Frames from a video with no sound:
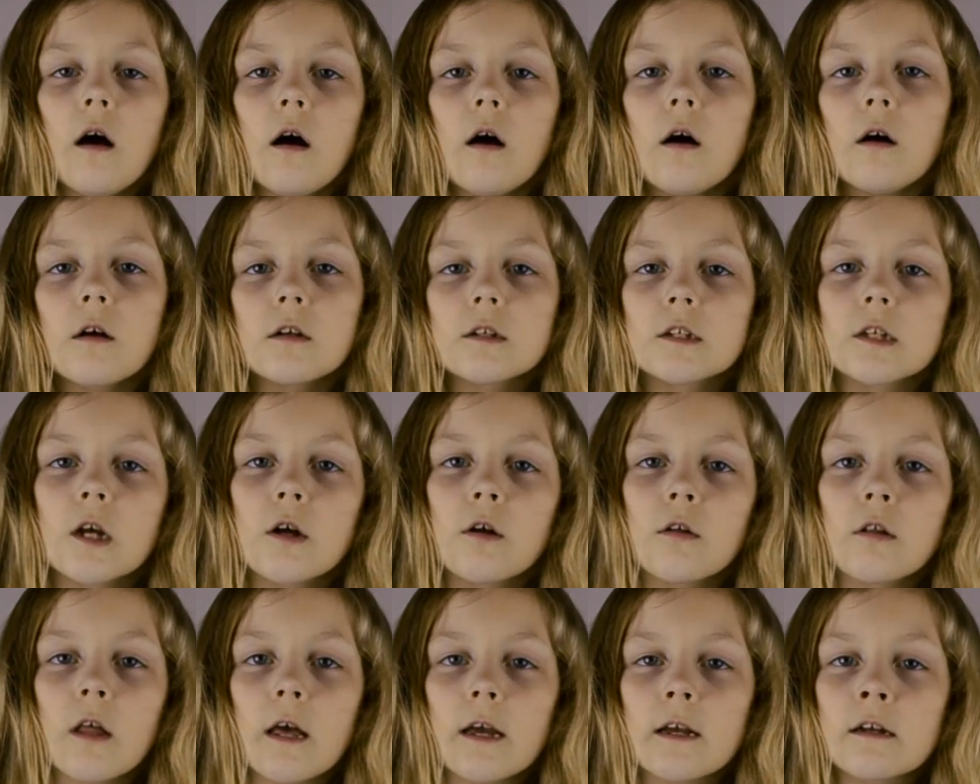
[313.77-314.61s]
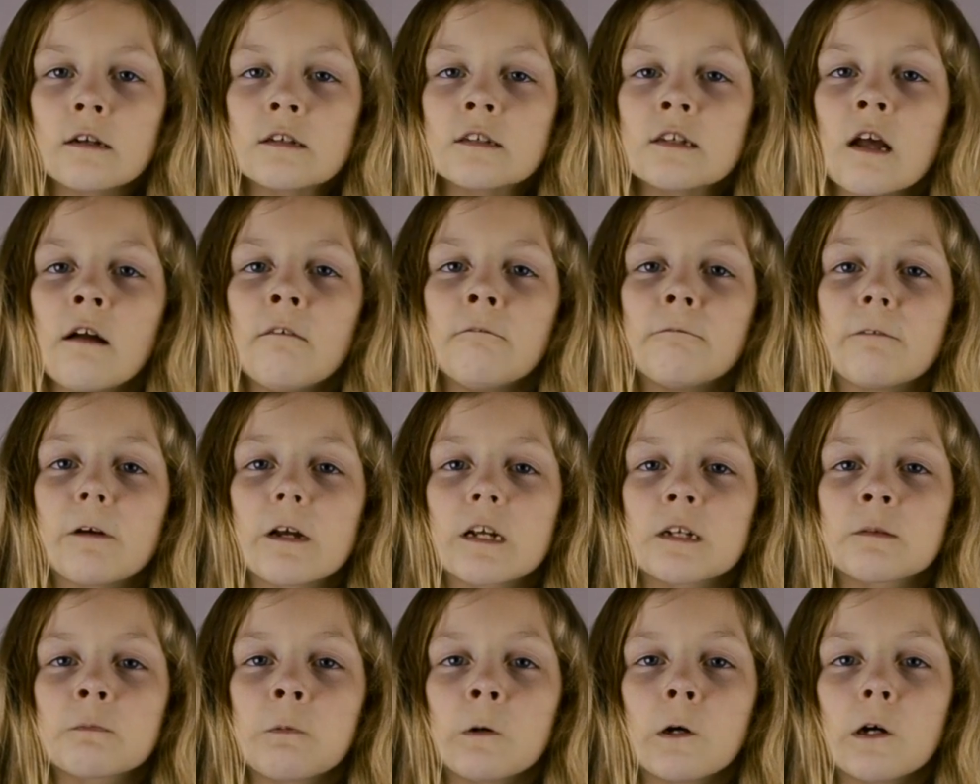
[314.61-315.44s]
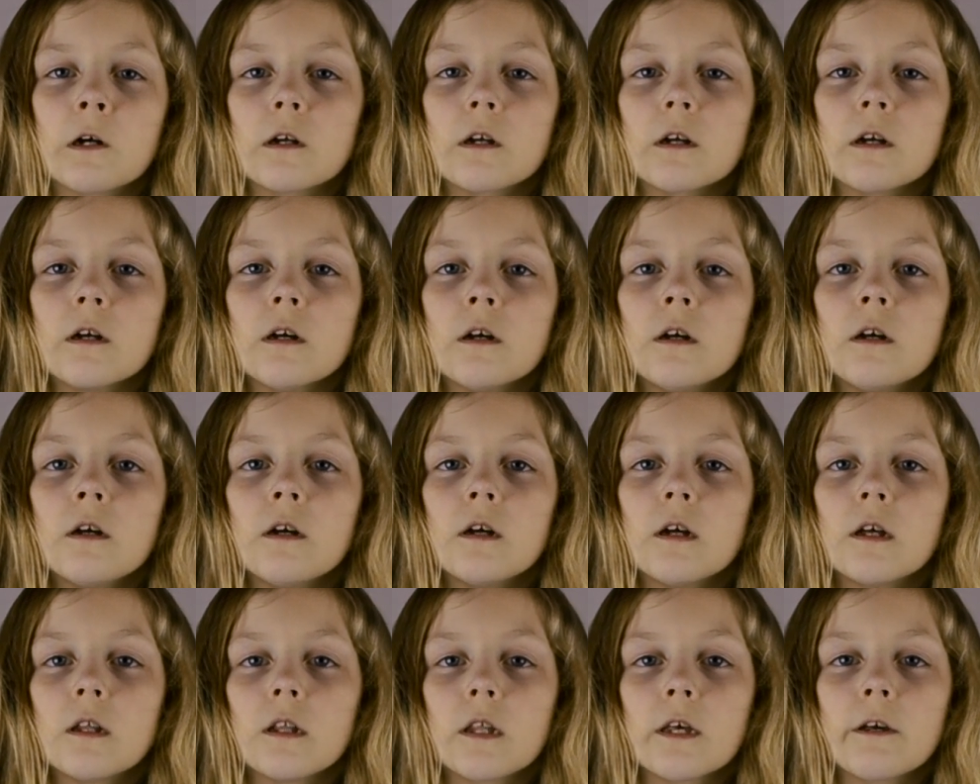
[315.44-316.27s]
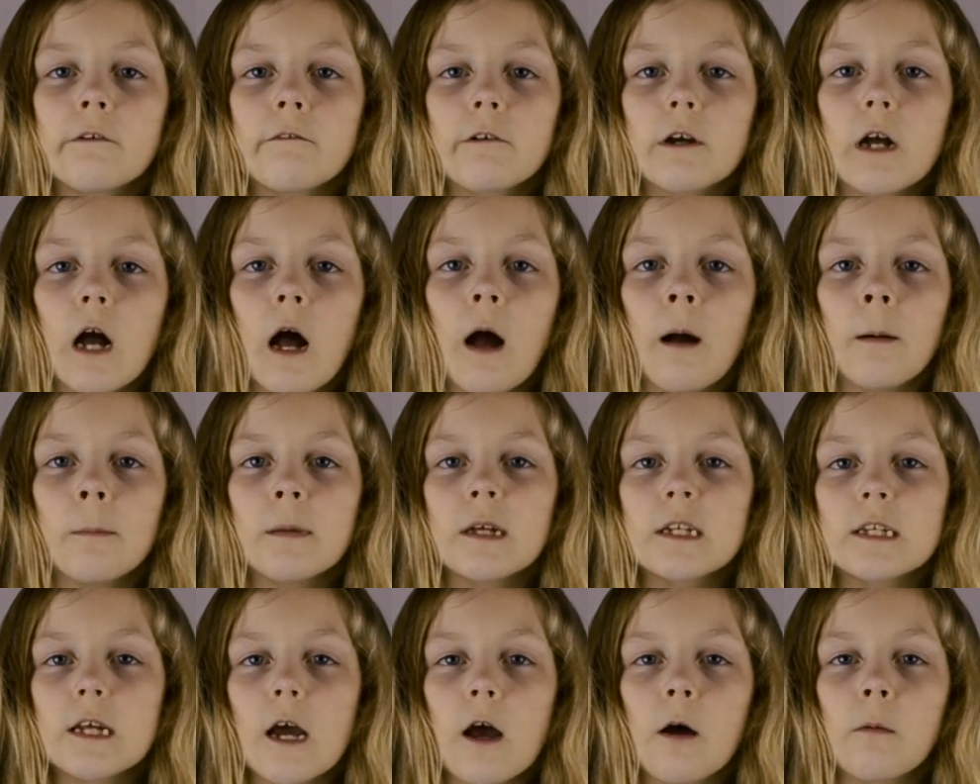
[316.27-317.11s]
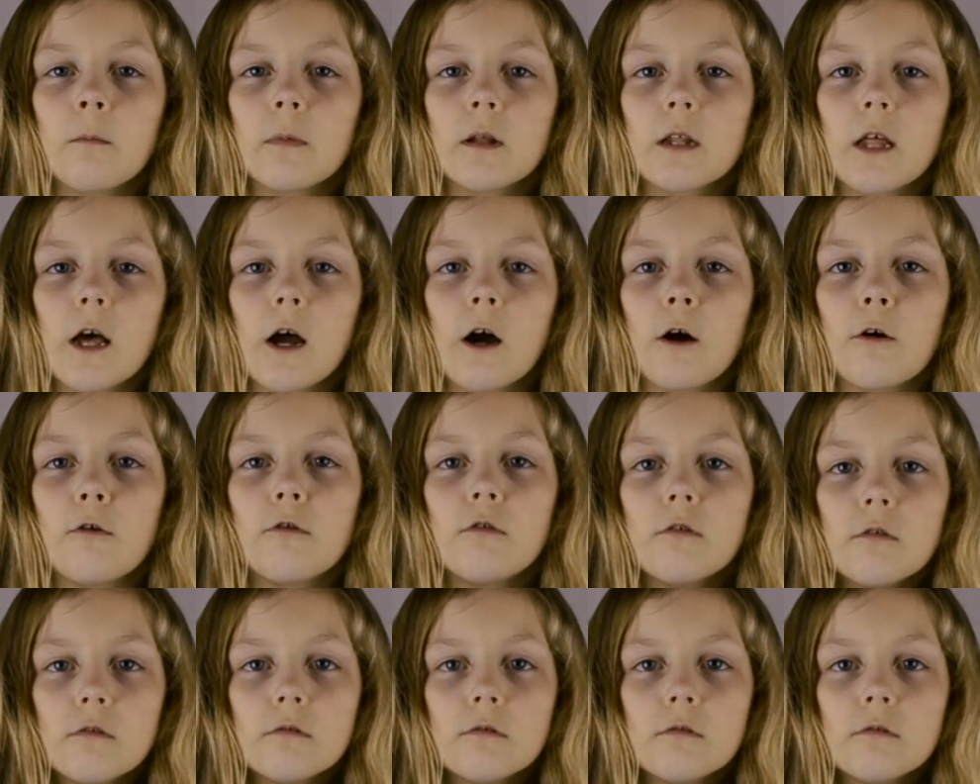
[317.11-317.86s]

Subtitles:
Also, like us on Facebook and leave a comment down below.